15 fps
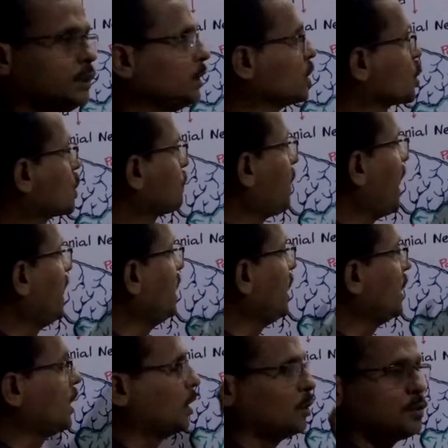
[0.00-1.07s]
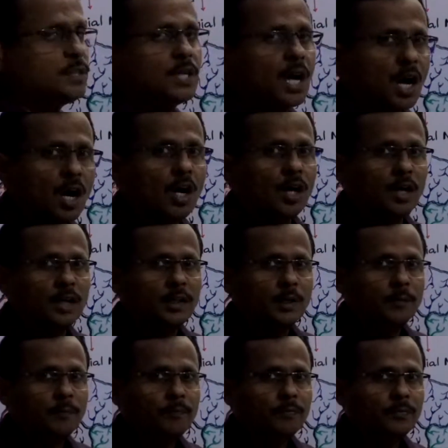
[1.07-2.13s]
Spinal nerves are
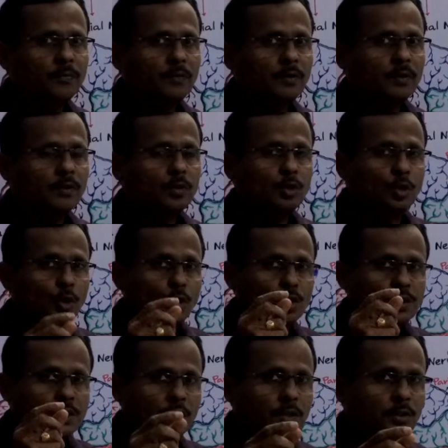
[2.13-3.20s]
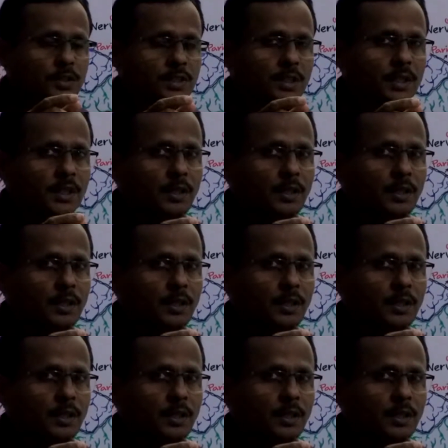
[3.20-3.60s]
those nerves